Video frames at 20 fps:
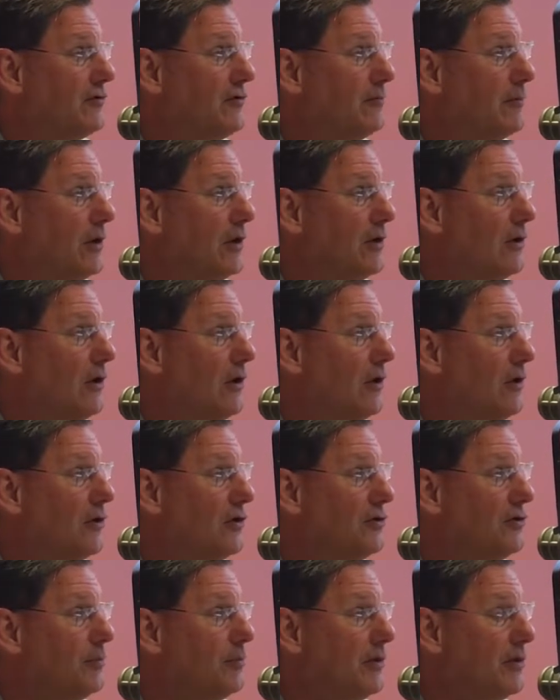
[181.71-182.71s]
of my
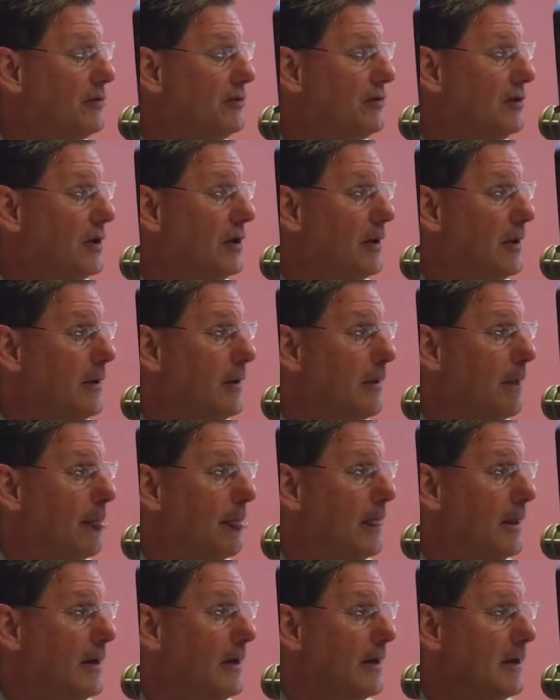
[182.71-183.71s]
knowledge, but
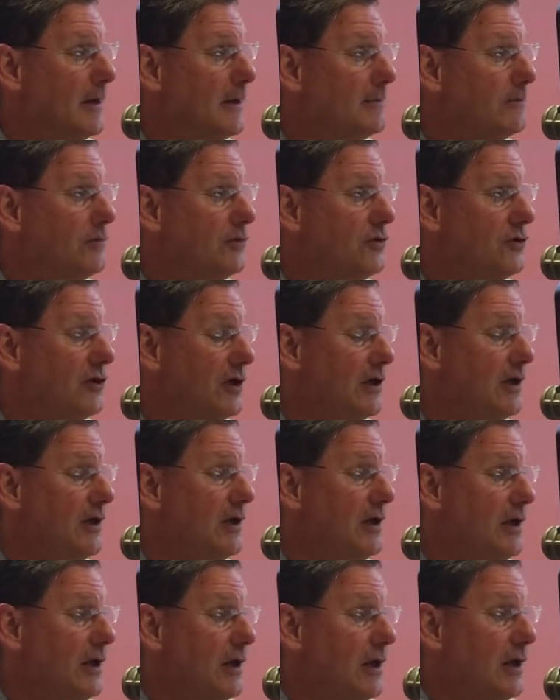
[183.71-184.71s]
she